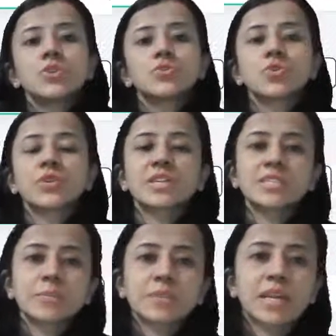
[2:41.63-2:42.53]
So you can
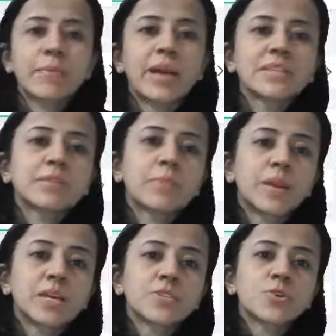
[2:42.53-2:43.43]
subscribe either plus